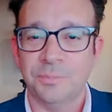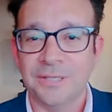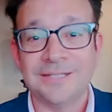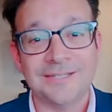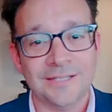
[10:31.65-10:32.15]

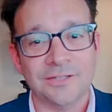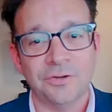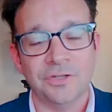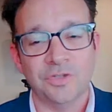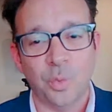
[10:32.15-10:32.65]
But it's
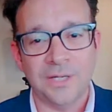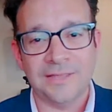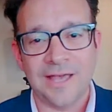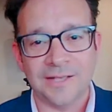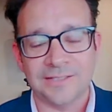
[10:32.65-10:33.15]

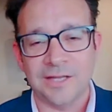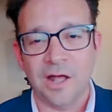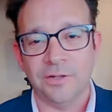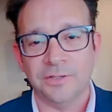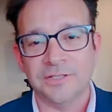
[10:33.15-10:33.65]

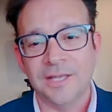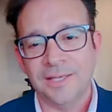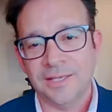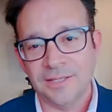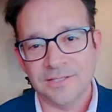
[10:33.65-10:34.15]
$620,000
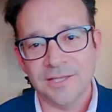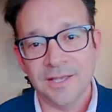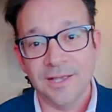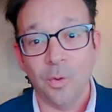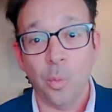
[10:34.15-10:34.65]
is
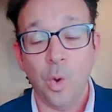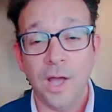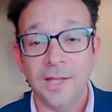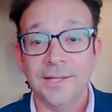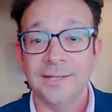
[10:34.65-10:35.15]

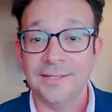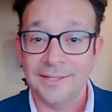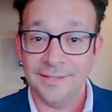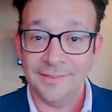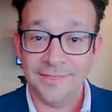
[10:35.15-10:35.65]
what
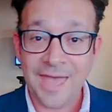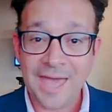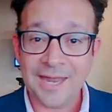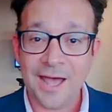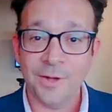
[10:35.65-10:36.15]

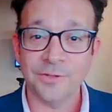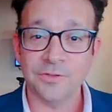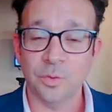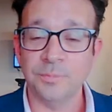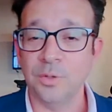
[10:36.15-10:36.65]
that
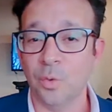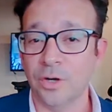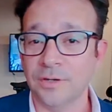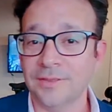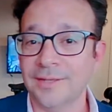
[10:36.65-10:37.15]
house will be worth